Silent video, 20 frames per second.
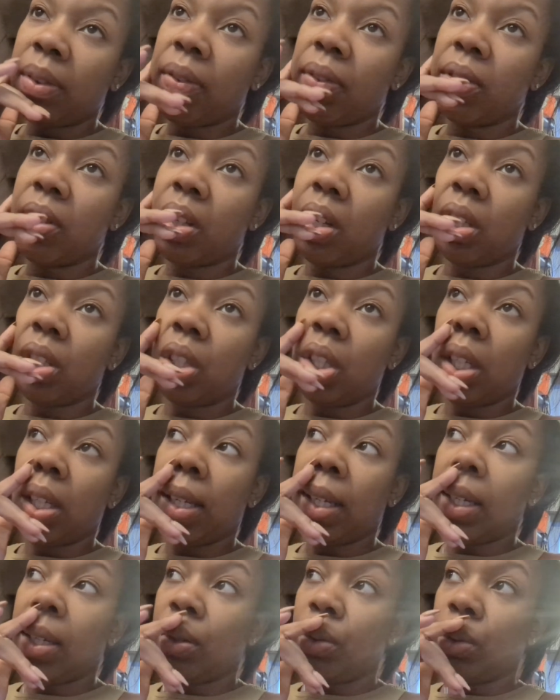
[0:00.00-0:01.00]
the Versace
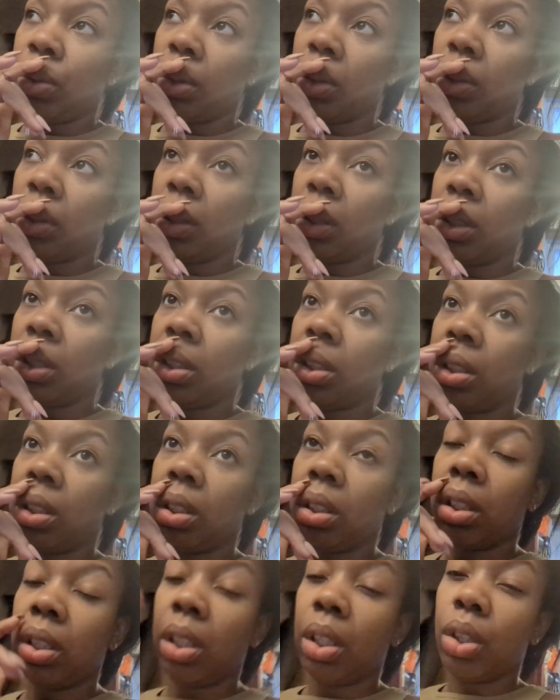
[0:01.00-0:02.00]
heels,
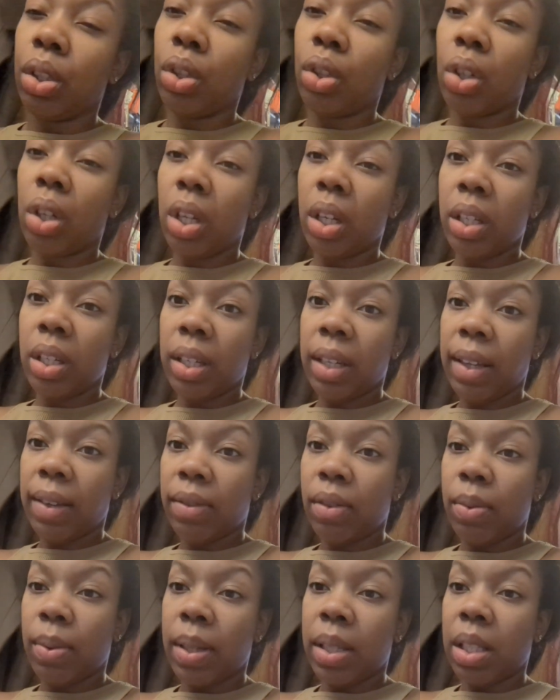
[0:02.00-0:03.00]
kind of have
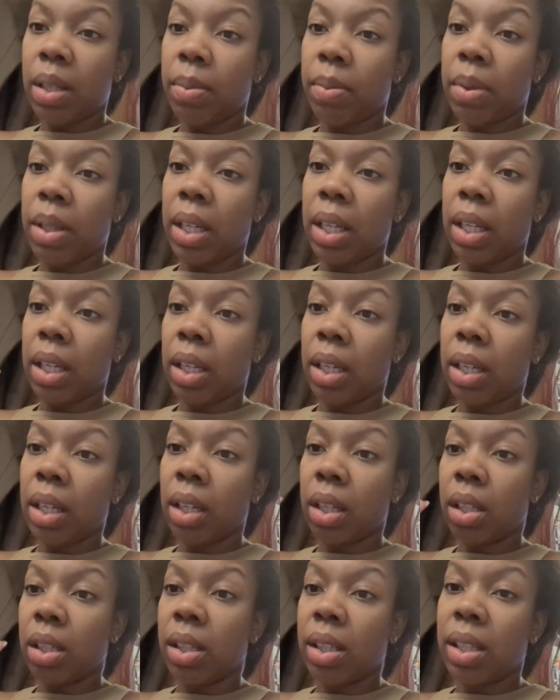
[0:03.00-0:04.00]
to wear something
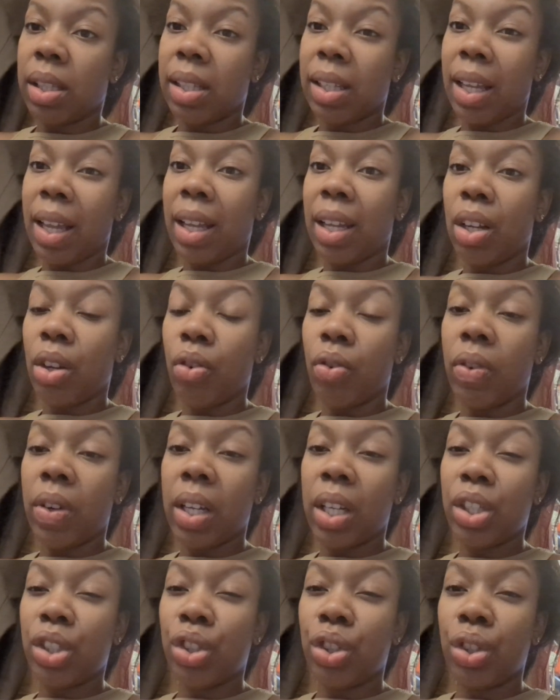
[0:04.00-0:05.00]

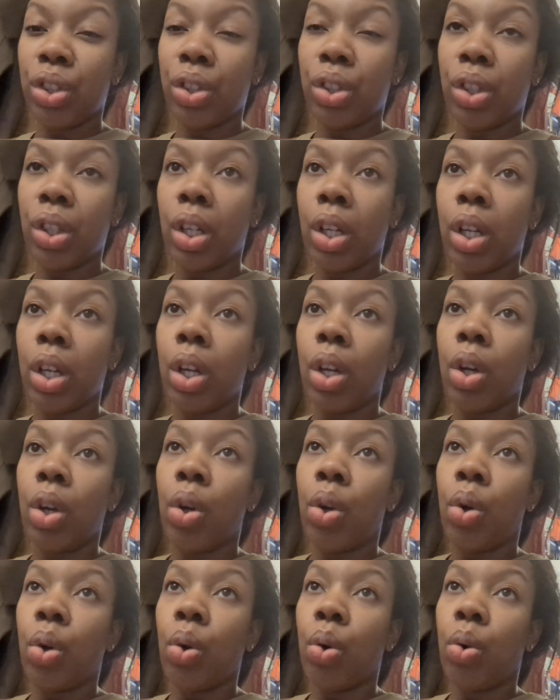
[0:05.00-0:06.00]
skaterish,
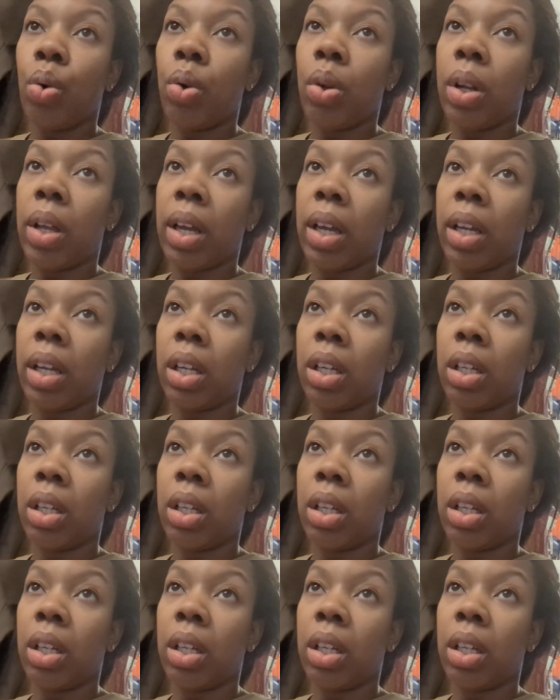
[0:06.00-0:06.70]
or I